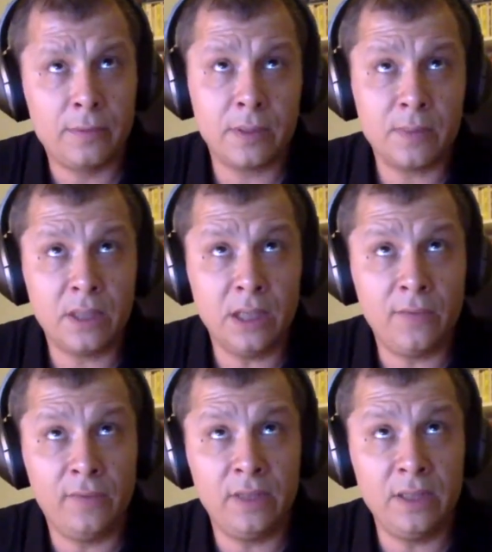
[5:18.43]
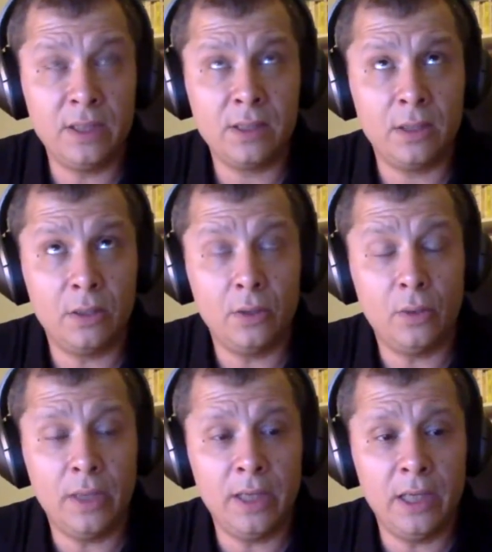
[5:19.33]
something like 50 years
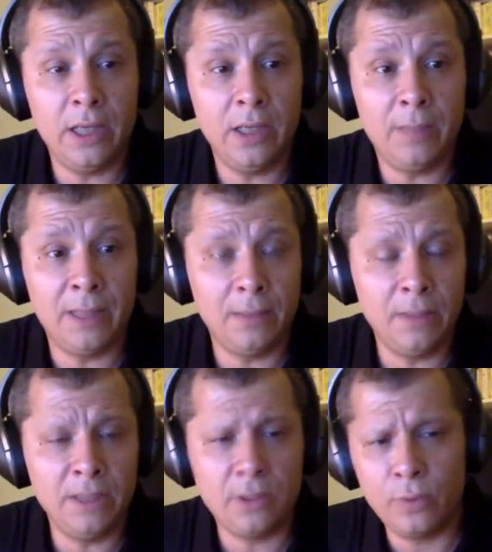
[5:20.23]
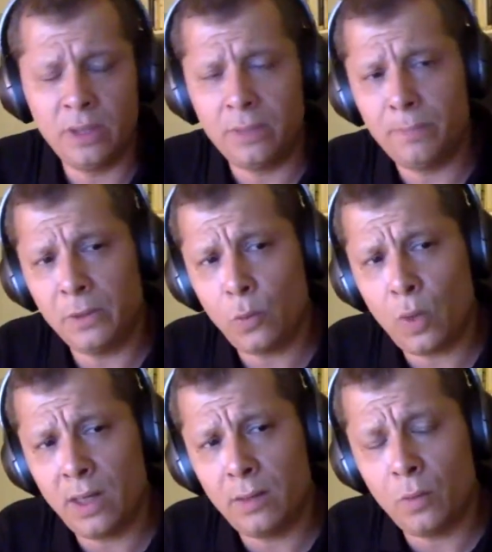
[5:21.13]
ago by the military, but
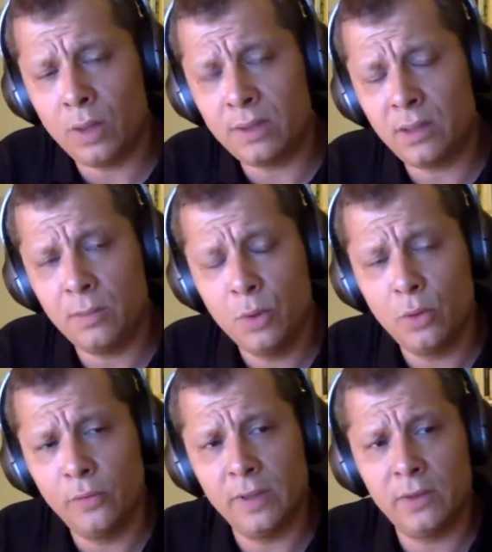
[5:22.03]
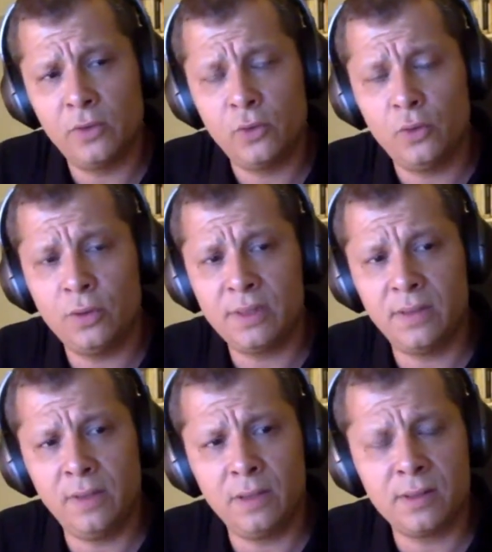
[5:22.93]
once it moved to the
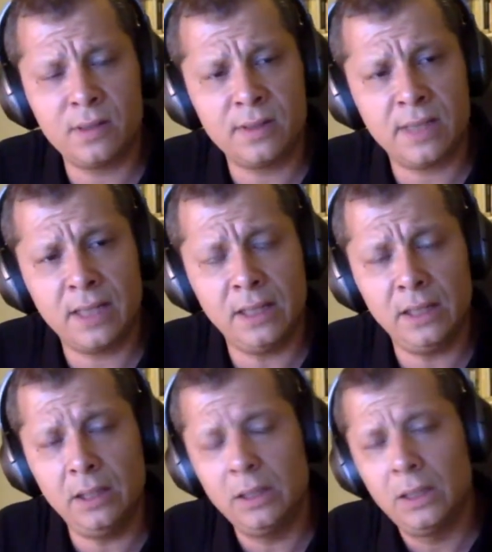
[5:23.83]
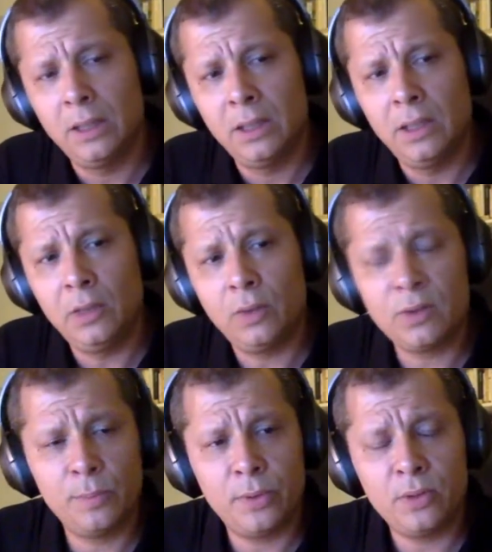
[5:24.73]
civilian society, it
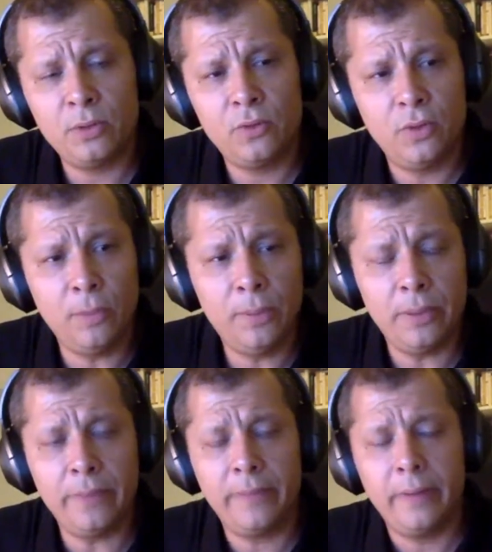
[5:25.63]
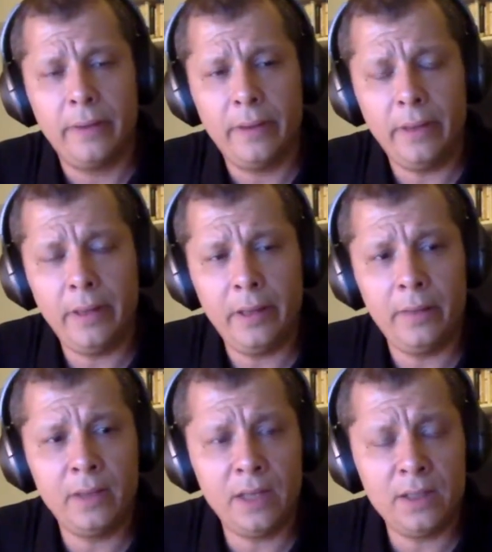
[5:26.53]
was supposed to open
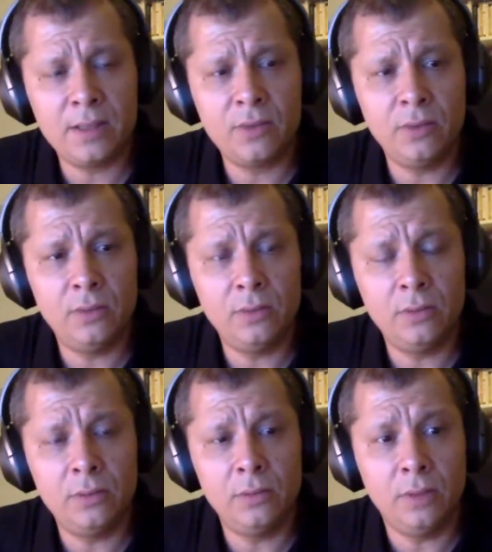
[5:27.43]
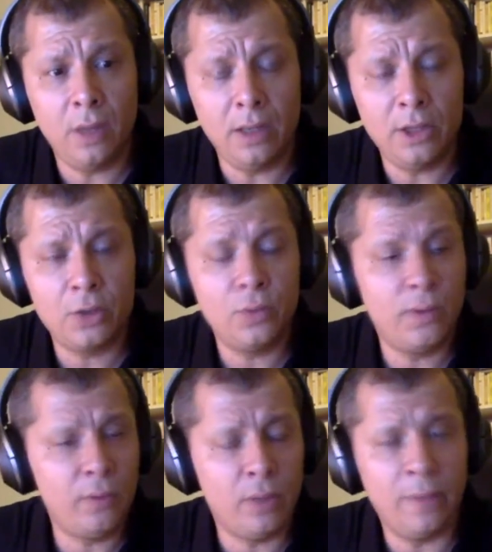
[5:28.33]
the gates to knowledge to
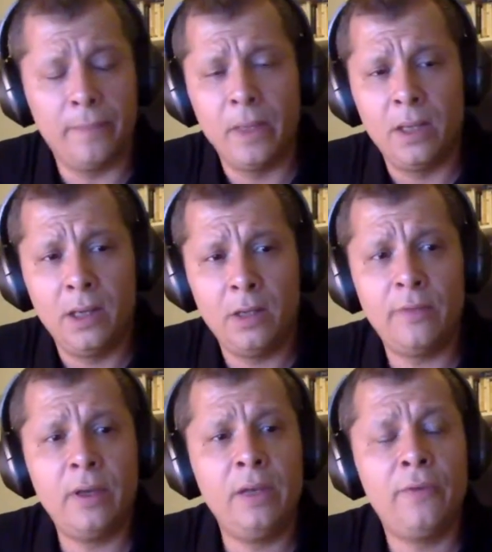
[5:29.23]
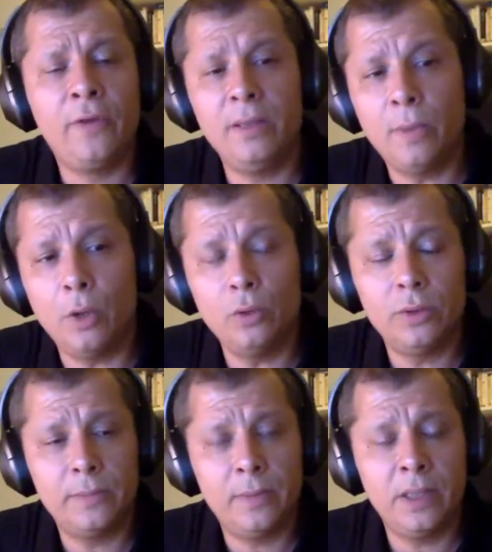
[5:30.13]
everyone in a very free mode.
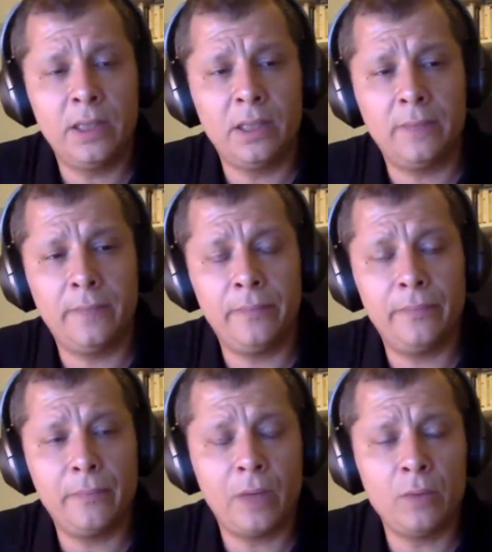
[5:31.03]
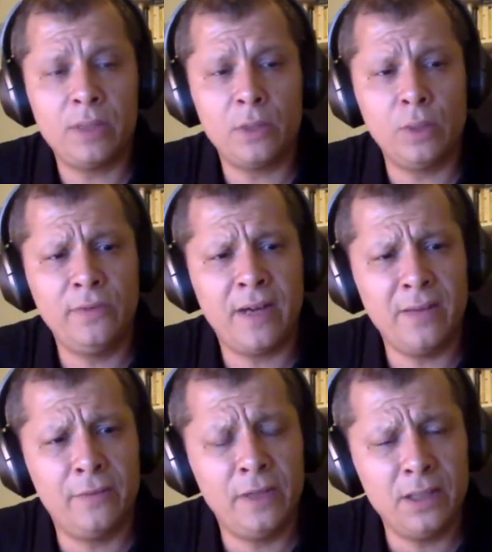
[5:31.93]
I would say
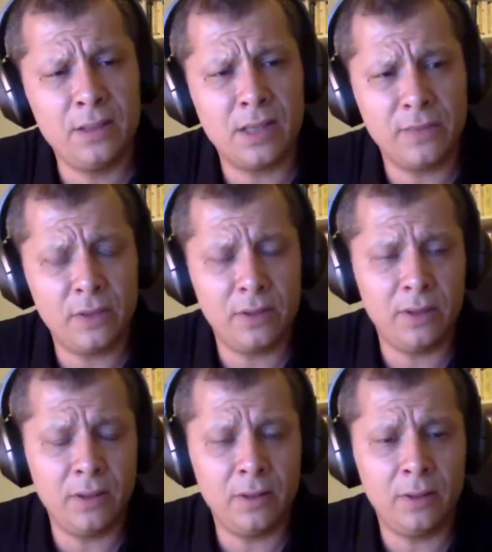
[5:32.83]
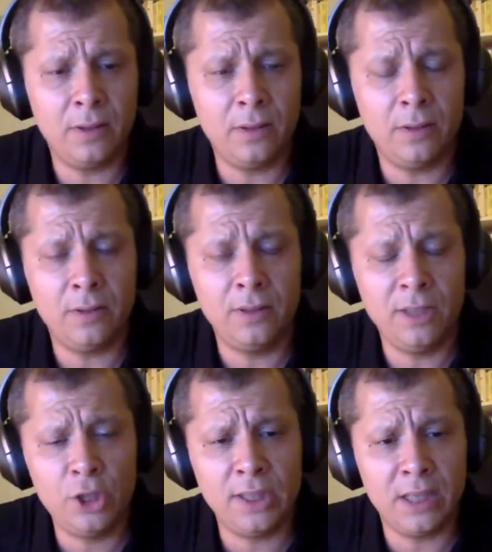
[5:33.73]
25 years after the
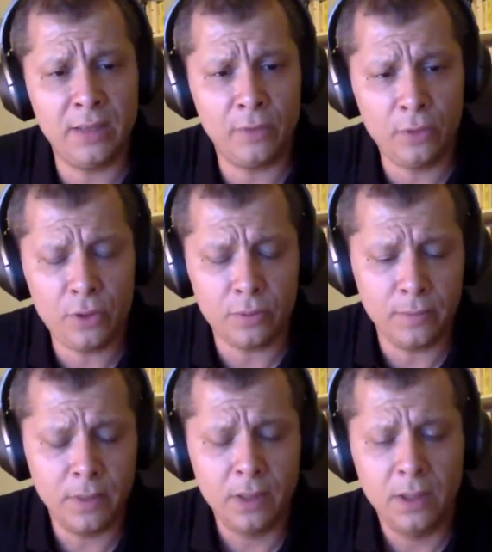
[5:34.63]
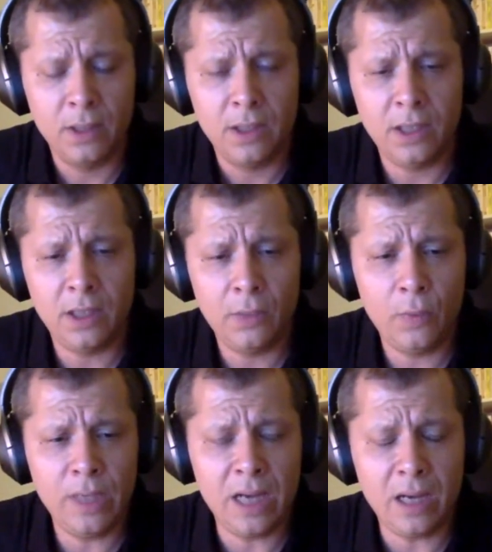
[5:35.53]
digital revolution,
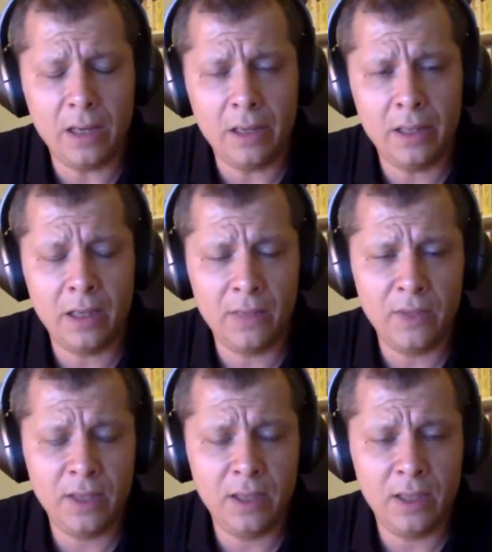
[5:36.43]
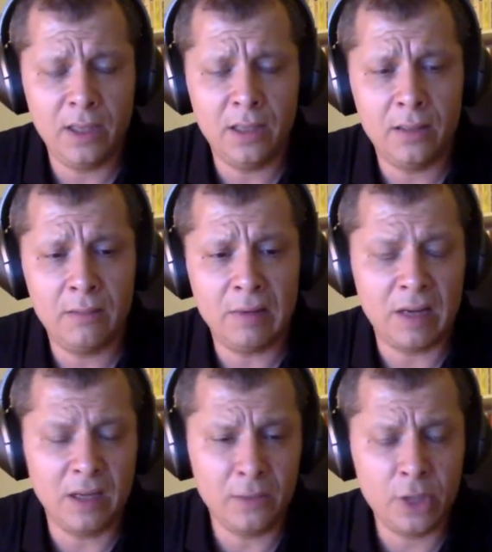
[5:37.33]
we are living in a
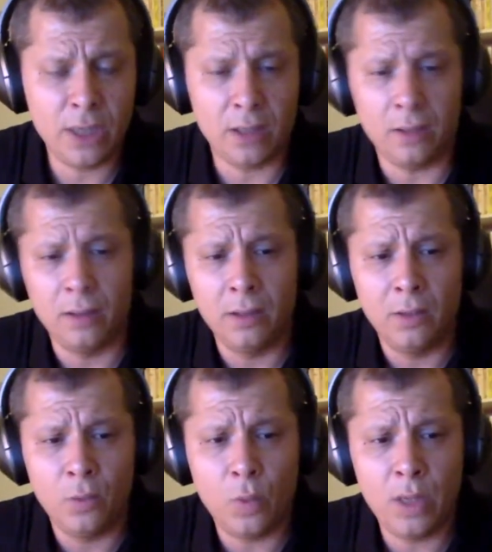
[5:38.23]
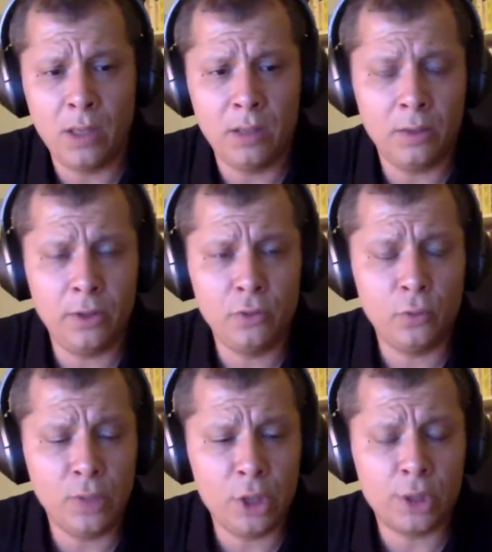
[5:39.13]
kind of jail where in order
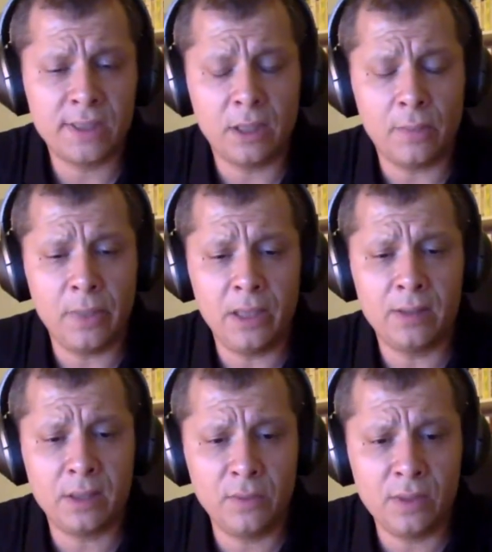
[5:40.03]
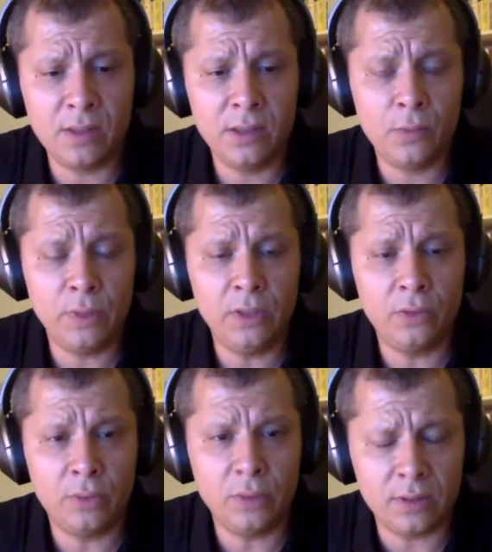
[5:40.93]
to reach some services, we need
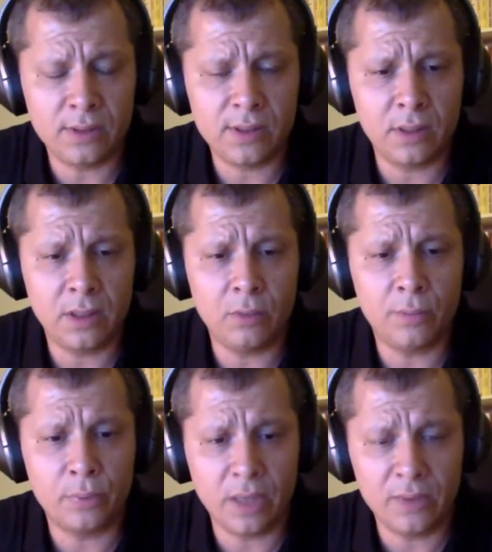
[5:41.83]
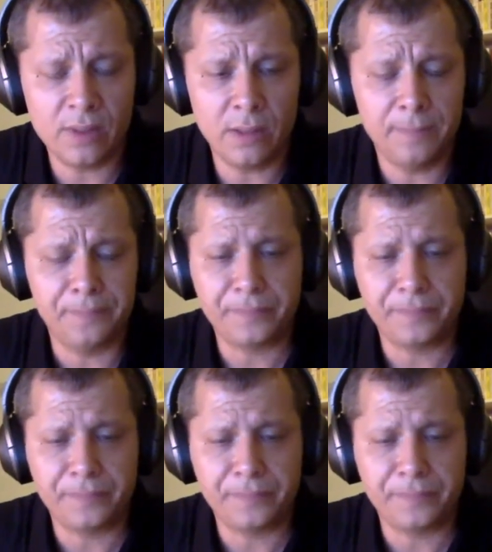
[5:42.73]
to renounce on our privacy.